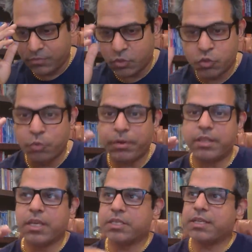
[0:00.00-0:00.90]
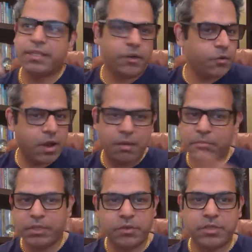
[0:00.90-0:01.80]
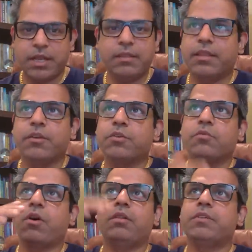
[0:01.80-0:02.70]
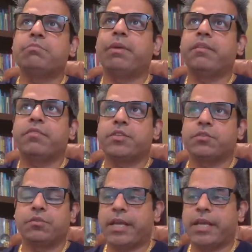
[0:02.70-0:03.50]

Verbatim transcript: So Jupiter Dasha is there to humble you. It's not there to always benefit you.